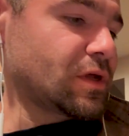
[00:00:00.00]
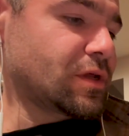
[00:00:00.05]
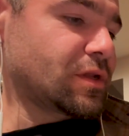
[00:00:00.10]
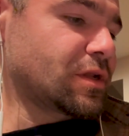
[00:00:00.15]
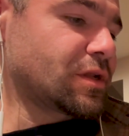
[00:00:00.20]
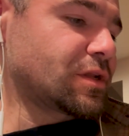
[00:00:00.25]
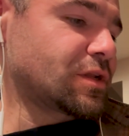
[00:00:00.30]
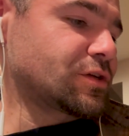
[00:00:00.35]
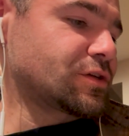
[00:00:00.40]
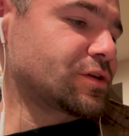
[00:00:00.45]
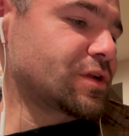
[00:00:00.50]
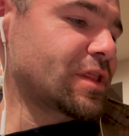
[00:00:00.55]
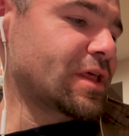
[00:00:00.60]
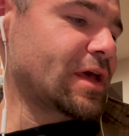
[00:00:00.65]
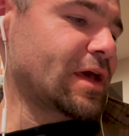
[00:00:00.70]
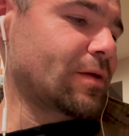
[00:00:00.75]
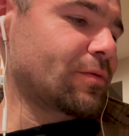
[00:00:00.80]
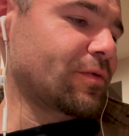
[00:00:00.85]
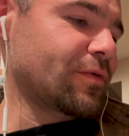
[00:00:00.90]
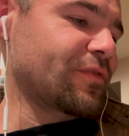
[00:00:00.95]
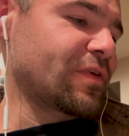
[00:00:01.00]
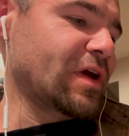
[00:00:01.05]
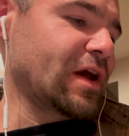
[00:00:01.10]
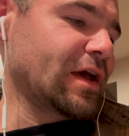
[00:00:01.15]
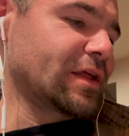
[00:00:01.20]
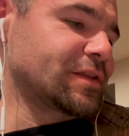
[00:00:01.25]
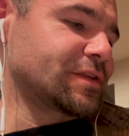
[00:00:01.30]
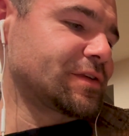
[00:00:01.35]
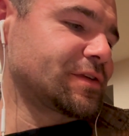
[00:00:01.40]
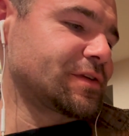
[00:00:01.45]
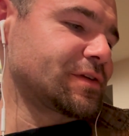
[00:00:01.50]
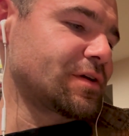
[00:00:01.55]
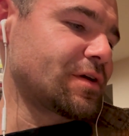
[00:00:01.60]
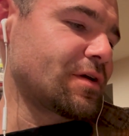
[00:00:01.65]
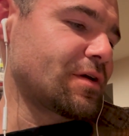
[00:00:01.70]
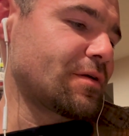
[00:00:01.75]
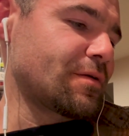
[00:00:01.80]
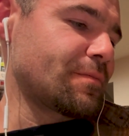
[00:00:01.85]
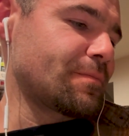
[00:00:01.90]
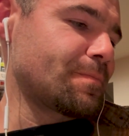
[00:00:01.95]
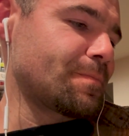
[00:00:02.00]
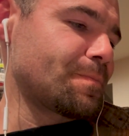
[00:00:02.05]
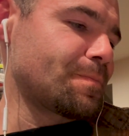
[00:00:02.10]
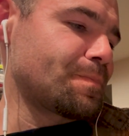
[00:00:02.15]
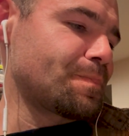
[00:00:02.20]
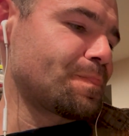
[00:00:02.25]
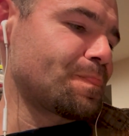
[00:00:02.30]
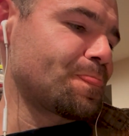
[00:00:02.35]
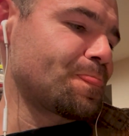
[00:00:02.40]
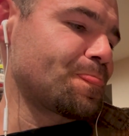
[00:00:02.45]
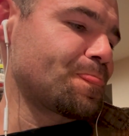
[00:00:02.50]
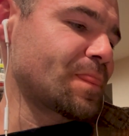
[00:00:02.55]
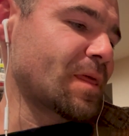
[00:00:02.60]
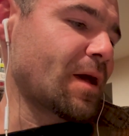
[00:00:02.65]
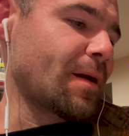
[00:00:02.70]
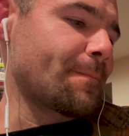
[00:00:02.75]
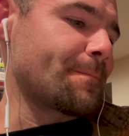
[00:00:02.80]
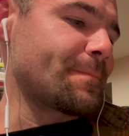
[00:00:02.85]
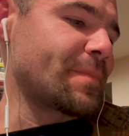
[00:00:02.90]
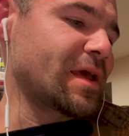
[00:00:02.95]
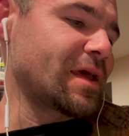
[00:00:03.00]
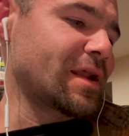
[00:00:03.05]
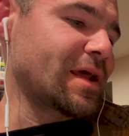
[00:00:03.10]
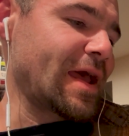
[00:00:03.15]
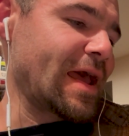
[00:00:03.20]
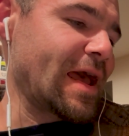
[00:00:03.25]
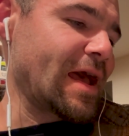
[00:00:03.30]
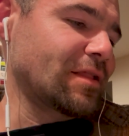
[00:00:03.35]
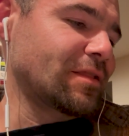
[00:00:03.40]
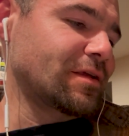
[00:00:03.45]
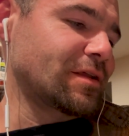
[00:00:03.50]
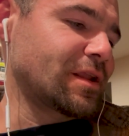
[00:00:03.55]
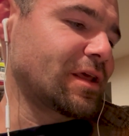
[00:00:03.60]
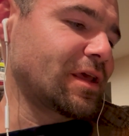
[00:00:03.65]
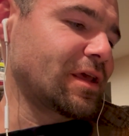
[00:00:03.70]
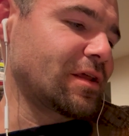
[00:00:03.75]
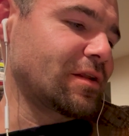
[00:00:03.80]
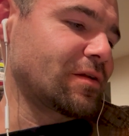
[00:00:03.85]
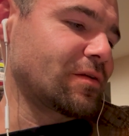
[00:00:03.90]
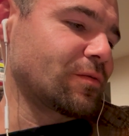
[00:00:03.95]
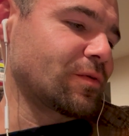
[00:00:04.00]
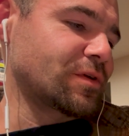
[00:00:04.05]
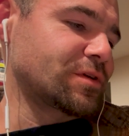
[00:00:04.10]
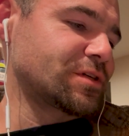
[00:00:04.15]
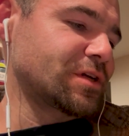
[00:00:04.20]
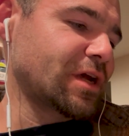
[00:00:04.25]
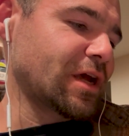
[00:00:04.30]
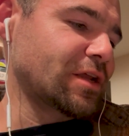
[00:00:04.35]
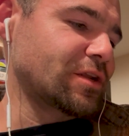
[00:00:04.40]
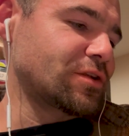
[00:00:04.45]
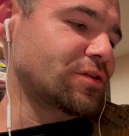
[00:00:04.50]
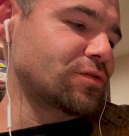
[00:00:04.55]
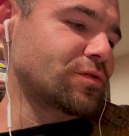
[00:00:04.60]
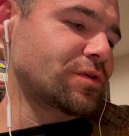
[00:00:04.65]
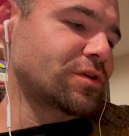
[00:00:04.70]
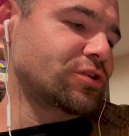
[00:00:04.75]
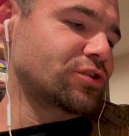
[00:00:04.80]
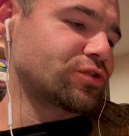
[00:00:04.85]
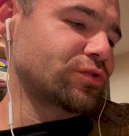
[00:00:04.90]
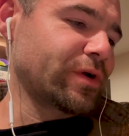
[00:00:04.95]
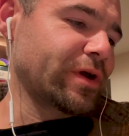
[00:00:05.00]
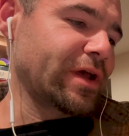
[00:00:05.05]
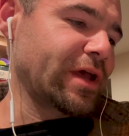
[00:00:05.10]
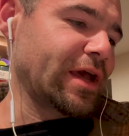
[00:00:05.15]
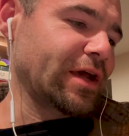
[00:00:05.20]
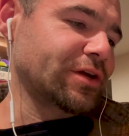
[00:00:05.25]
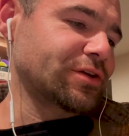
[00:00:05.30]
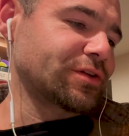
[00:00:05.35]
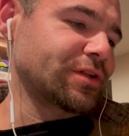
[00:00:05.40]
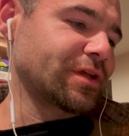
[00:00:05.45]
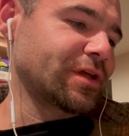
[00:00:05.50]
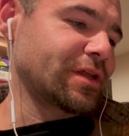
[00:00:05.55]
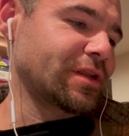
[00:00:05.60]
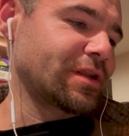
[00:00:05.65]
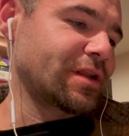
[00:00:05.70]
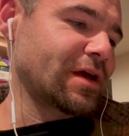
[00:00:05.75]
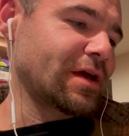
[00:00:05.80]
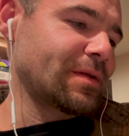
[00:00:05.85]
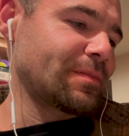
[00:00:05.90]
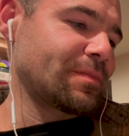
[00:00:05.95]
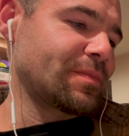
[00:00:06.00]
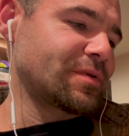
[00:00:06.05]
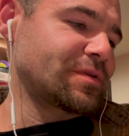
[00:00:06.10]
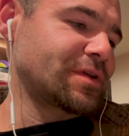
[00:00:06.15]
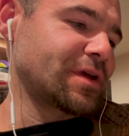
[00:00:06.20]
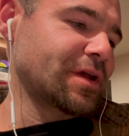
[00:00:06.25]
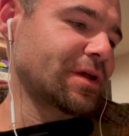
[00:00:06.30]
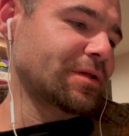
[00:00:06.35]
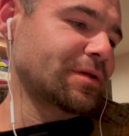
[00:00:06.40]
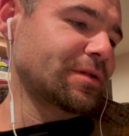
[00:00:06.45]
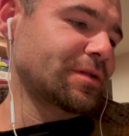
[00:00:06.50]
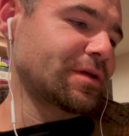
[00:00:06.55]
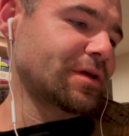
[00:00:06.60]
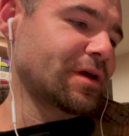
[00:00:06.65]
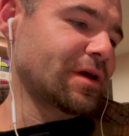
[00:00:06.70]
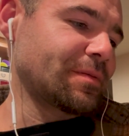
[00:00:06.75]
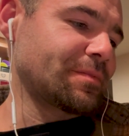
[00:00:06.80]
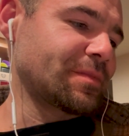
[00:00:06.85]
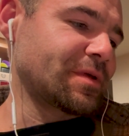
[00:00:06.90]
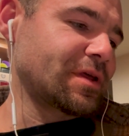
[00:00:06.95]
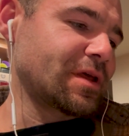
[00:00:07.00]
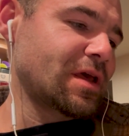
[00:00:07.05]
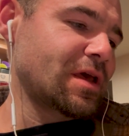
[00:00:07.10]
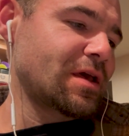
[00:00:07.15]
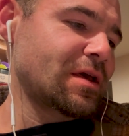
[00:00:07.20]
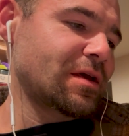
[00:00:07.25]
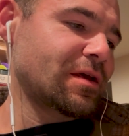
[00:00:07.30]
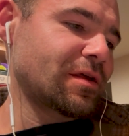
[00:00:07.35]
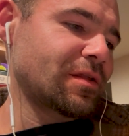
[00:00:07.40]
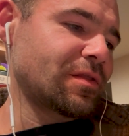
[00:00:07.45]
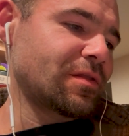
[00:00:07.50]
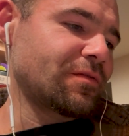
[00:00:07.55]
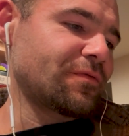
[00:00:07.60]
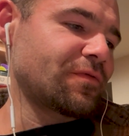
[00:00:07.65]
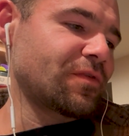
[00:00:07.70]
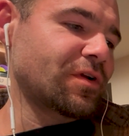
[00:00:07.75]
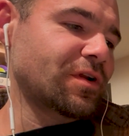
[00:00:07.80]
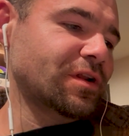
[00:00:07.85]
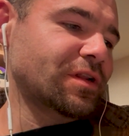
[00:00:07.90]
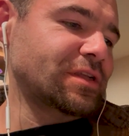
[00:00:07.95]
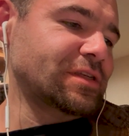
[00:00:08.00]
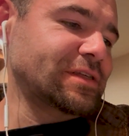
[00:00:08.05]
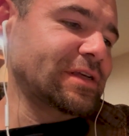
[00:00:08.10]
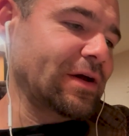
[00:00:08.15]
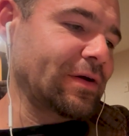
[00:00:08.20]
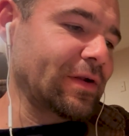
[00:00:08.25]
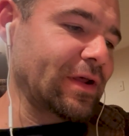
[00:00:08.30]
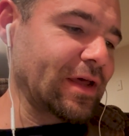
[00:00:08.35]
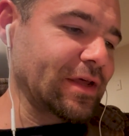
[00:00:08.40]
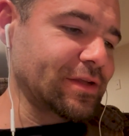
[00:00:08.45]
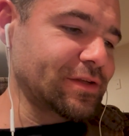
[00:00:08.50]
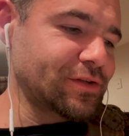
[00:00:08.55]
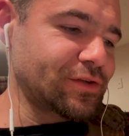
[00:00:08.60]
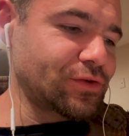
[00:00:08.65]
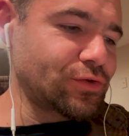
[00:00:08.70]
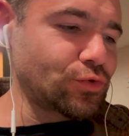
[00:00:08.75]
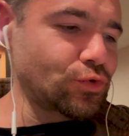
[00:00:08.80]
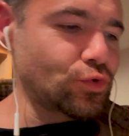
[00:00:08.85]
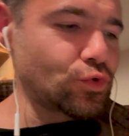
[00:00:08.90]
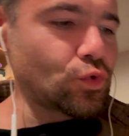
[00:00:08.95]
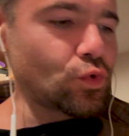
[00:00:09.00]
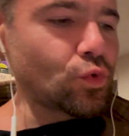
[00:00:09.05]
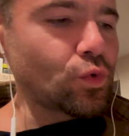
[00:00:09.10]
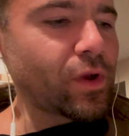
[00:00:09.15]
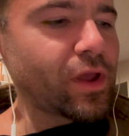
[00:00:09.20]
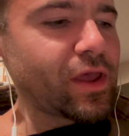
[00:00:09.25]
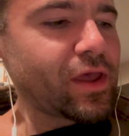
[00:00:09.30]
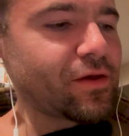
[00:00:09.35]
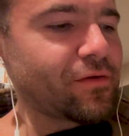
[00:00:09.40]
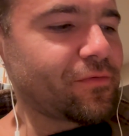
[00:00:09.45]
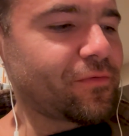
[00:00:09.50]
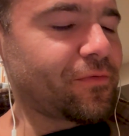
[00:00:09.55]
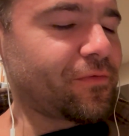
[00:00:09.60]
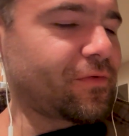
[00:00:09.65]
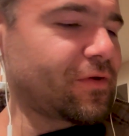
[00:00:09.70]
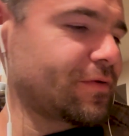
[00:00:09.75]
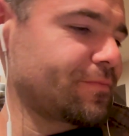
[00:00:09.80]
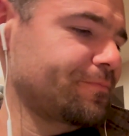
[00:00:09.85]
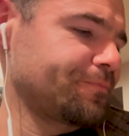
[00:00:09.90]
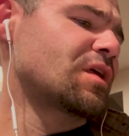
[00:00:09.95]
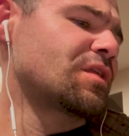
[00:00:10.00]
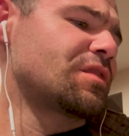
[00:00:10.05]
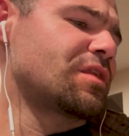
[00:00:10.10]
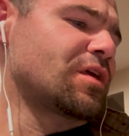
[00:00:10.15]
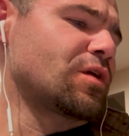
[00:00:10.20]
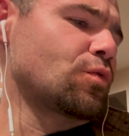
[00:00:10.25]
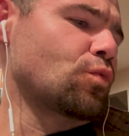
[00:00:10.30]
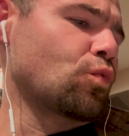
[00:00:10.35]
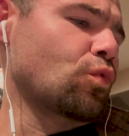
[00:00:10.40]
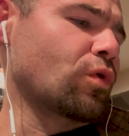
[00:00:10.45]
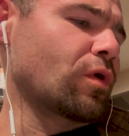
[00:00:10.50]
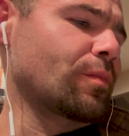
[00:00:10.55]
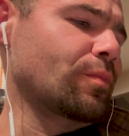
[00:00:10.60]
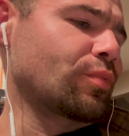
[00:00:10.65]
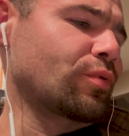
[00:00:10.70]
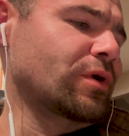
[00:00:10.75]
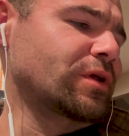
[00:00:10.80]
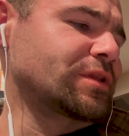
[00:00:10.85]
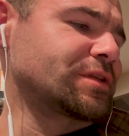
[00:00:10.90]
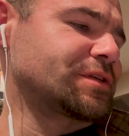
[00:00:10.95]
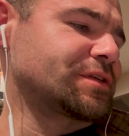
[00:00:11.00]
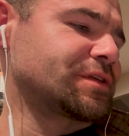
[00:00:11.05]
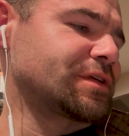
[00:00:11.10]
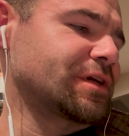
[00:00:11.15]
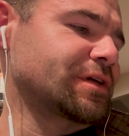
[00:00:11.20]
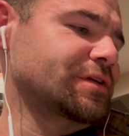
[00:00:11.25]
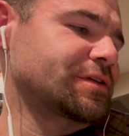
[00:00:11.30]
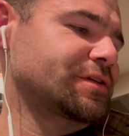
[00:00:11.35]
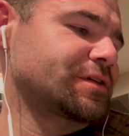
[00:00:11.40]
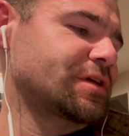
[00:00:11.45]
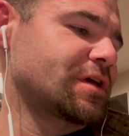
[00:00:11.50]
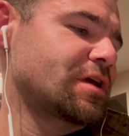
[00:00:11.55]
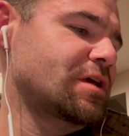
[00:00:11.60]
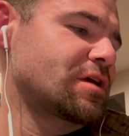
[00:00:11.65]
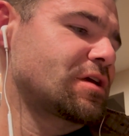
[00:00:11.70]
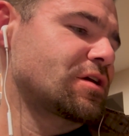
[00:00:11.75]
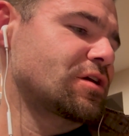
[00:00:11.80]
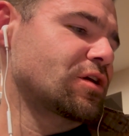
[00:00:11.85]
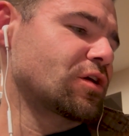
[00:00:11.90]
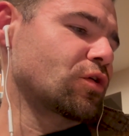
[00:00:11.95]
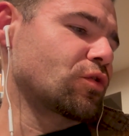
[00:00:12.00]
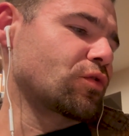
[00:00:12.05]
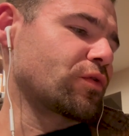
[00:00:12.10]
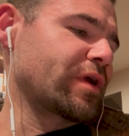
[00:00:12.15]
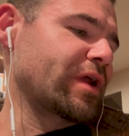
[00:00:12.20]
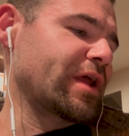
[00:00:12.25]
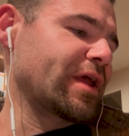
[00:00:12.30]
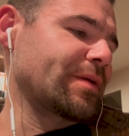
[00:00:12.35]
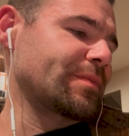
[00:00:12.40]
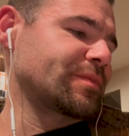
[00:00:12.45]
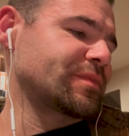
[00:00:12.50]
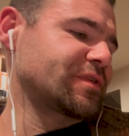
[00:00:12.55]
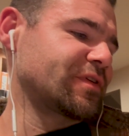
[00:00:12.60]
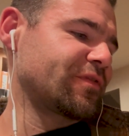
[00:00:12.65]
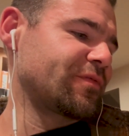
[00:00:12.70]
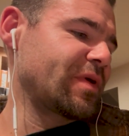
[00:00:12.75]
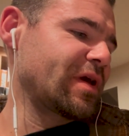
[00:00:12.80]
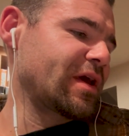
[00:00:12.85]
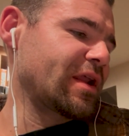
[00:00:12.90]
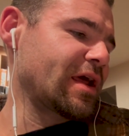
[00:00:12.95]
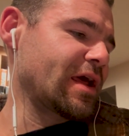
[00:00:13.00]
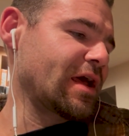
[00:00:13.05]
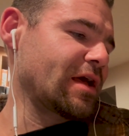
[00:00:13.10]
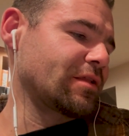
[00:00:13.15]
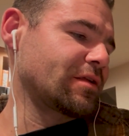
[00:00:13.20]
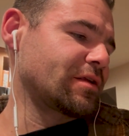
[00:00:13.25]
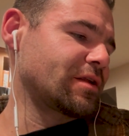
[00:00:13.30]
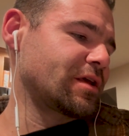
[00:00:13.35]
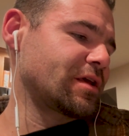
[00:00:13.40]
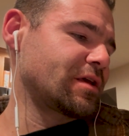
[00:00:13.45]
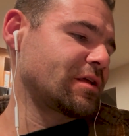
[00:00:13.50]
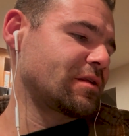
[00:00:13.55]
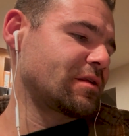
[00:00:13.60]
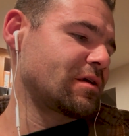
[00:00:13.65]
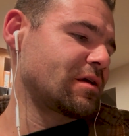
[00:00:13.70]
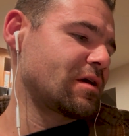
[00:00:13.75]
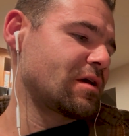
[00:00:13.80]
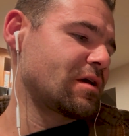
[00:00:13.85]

In addition to that, we've got some Beta-Alanine, which I do enjoy, actually. Not particularly. I mean, the verdict is out as to if the 1.6 grams of beta-alanine